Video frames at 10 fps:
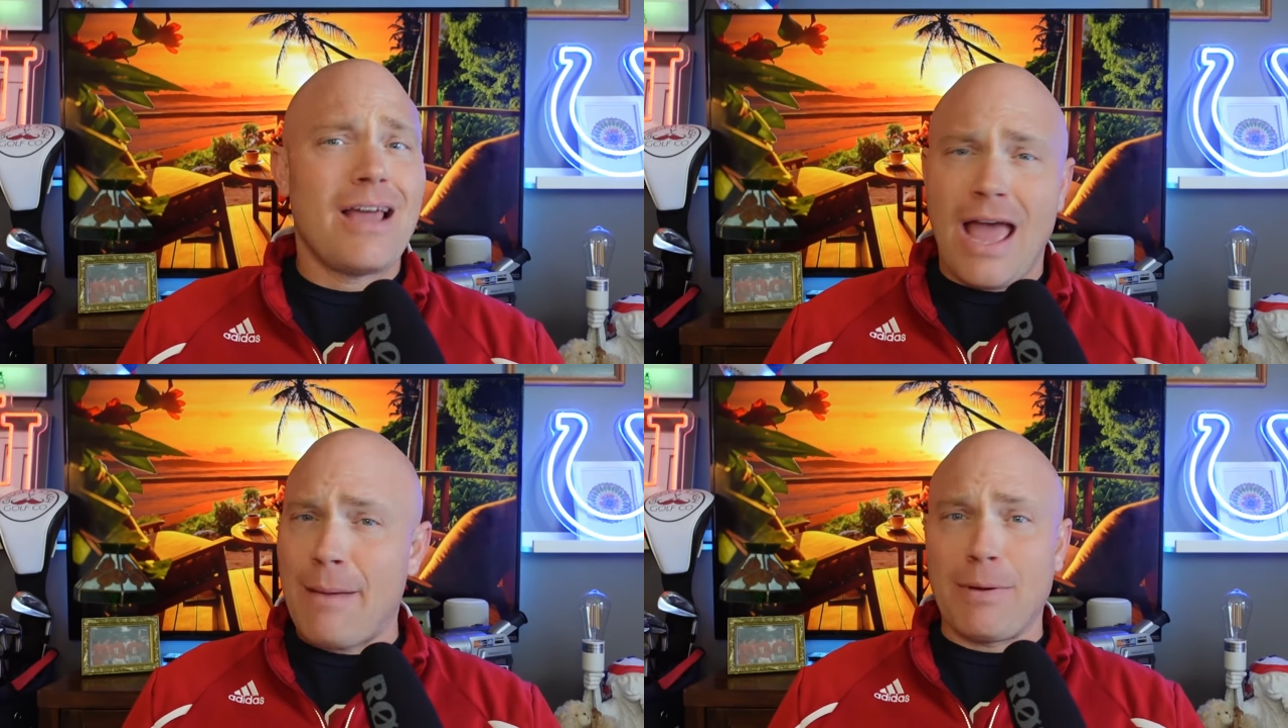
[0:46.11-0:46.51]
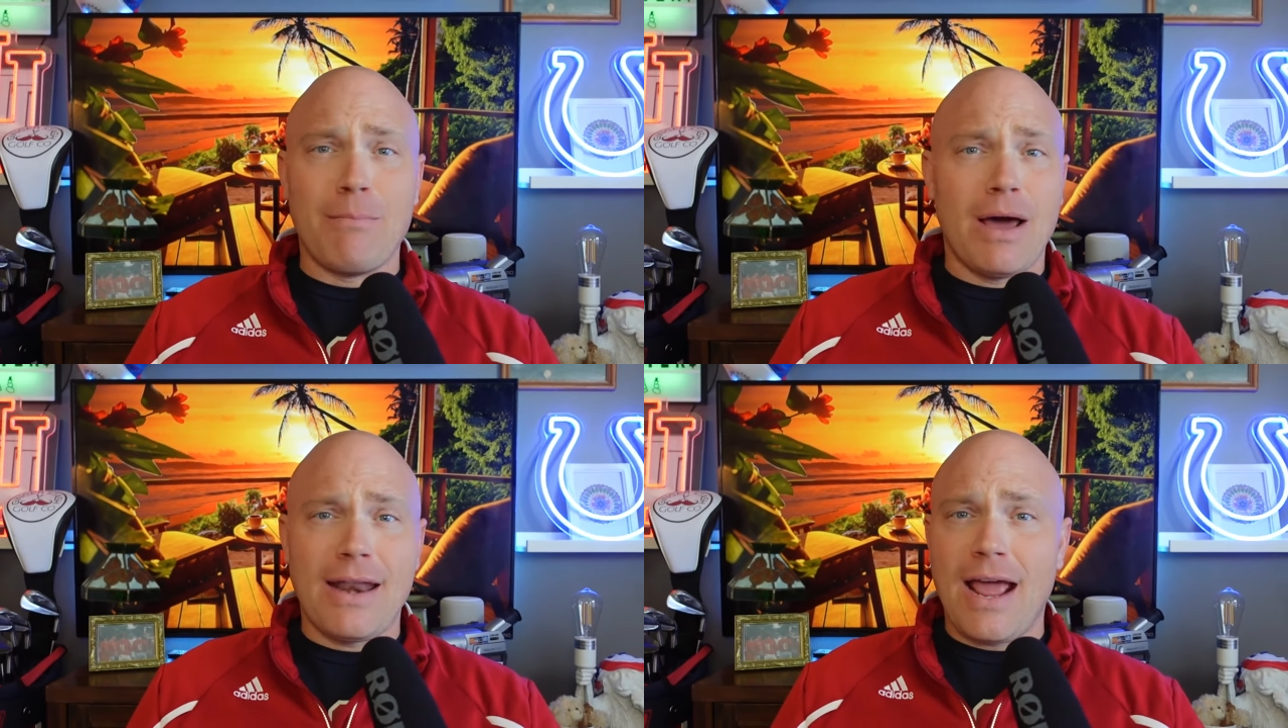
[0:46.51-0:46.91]
Happy
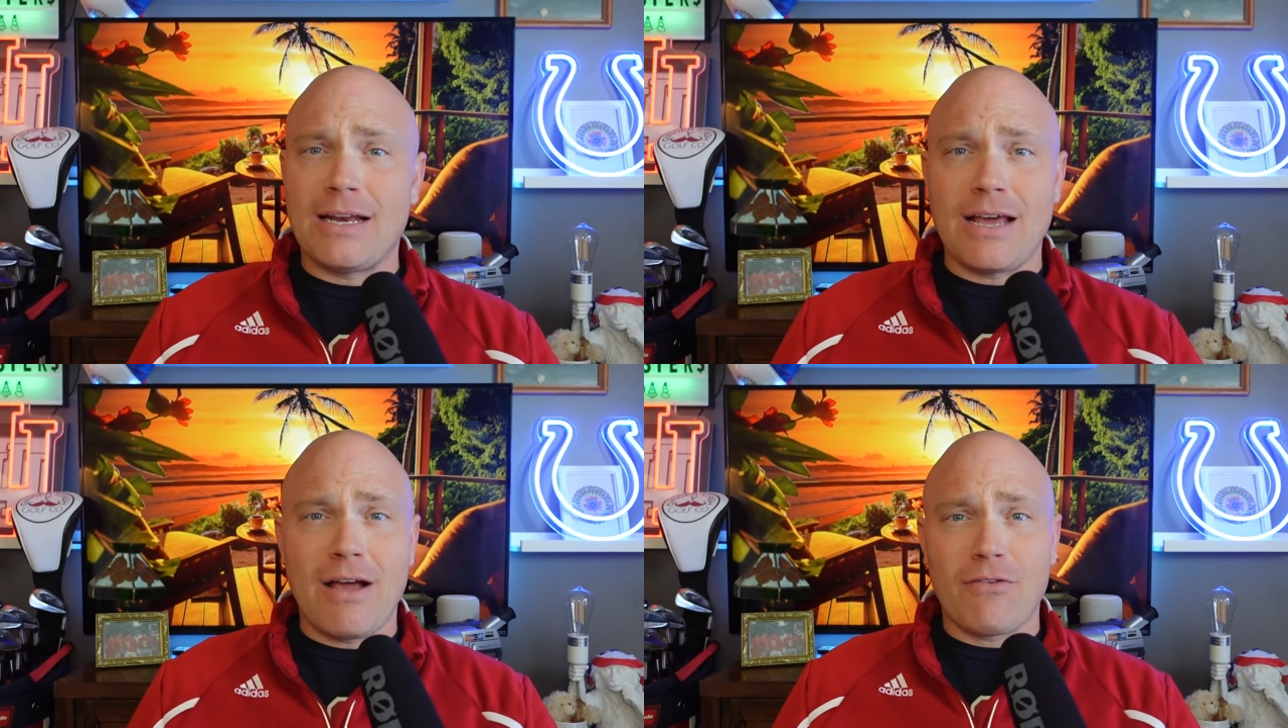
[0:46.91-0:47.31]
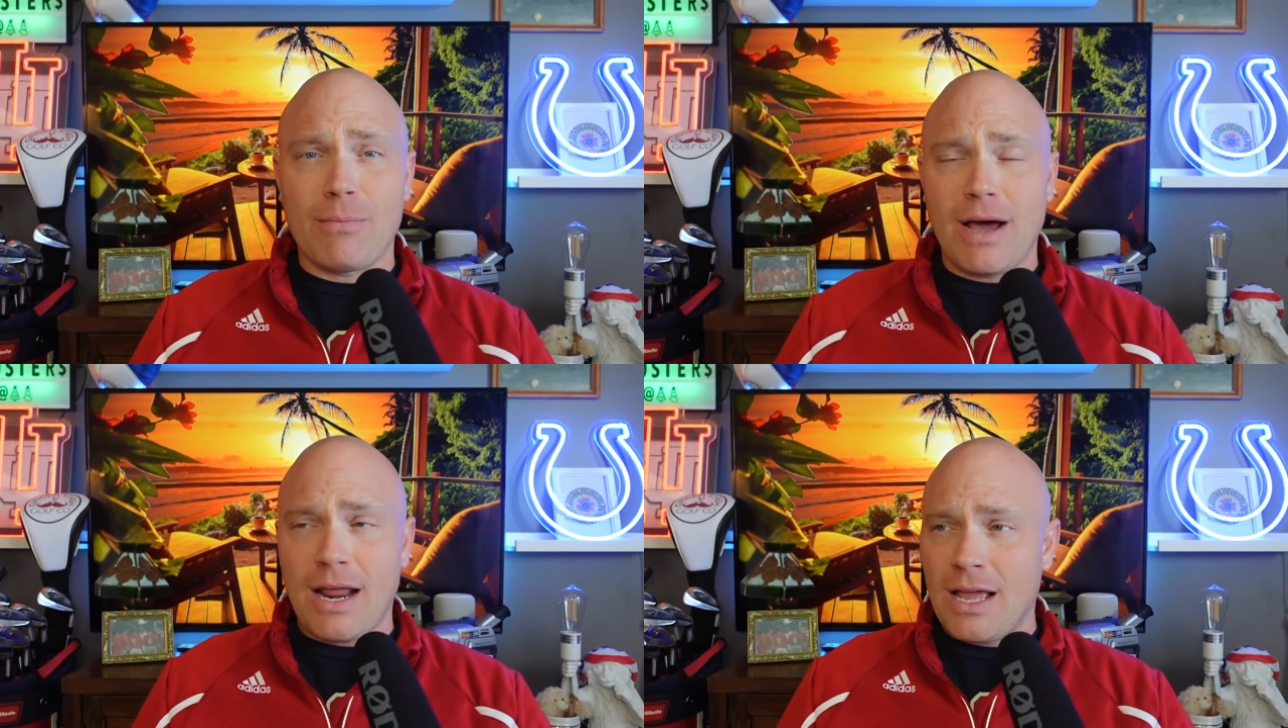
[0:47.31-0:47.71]
Monday to
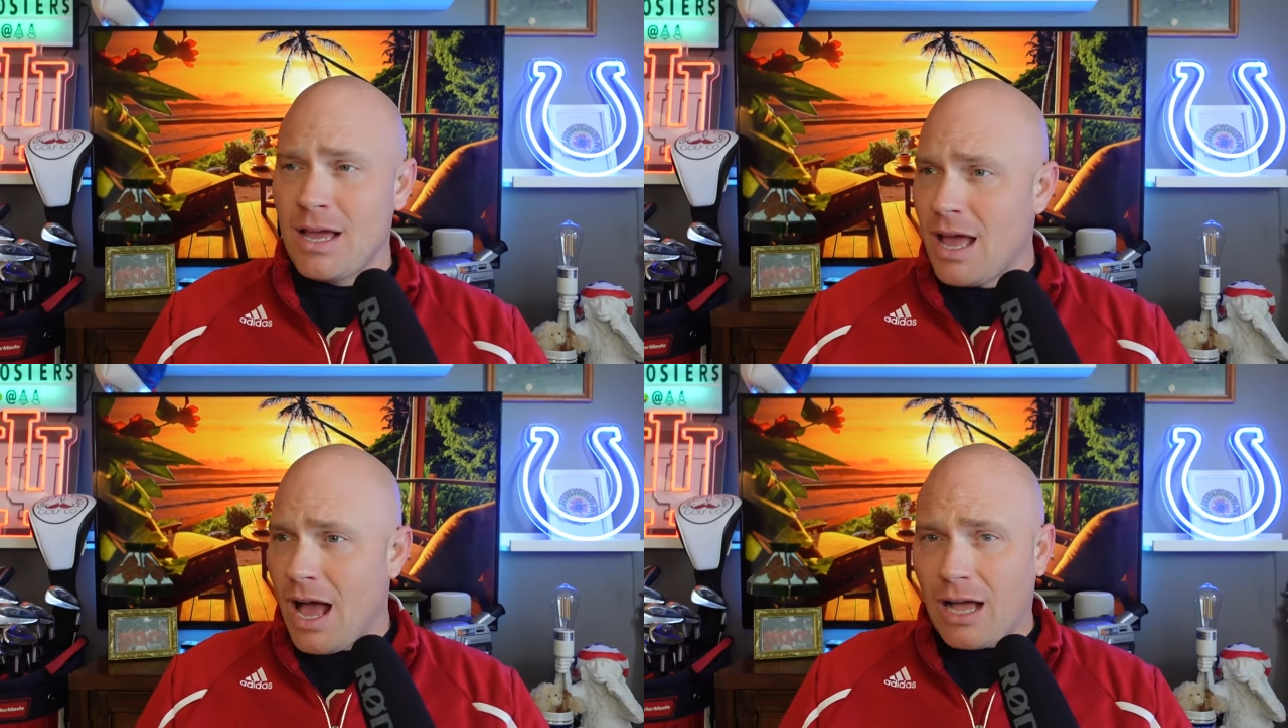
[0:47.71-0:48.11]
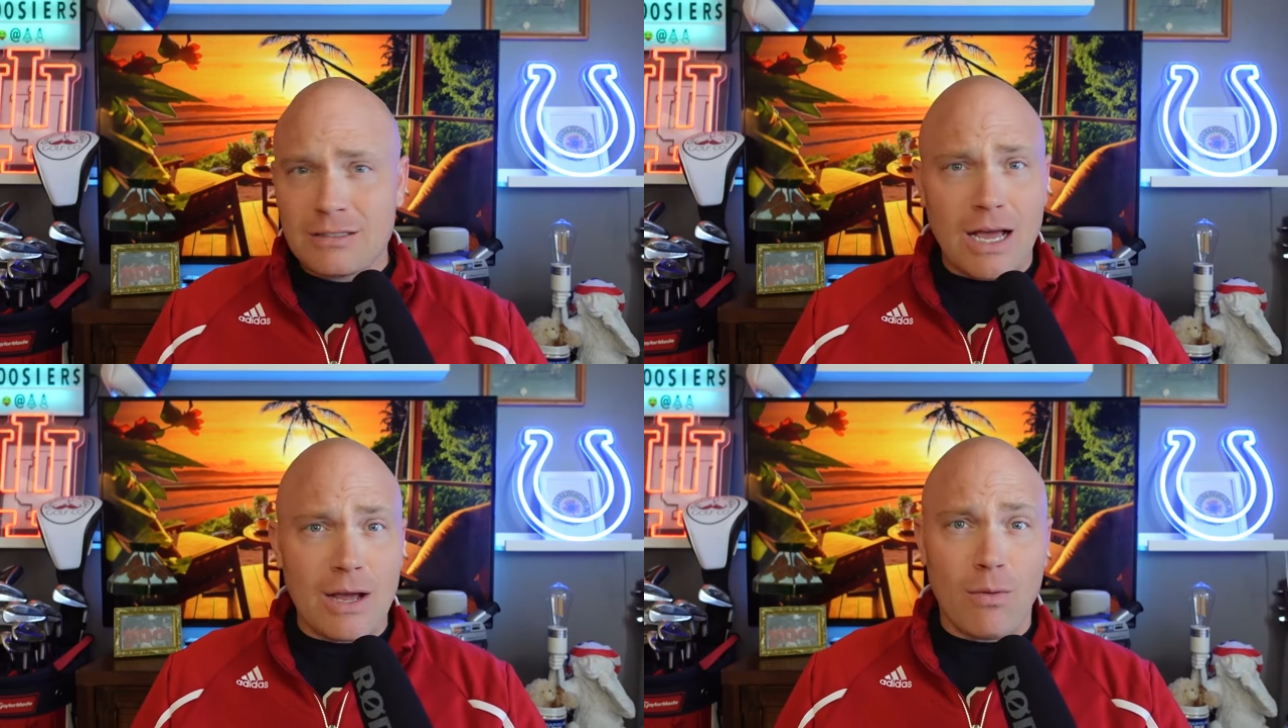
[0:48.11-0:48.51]
everybody. I'll
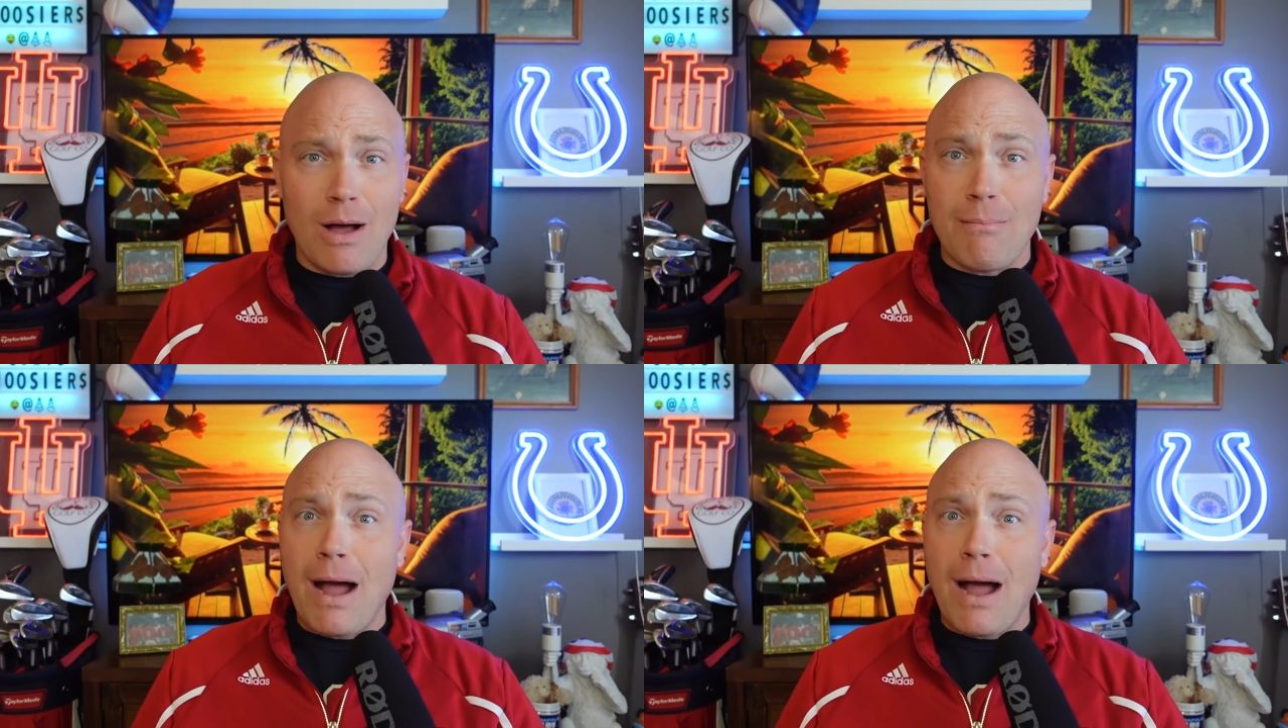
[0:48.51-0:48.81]
tell you what,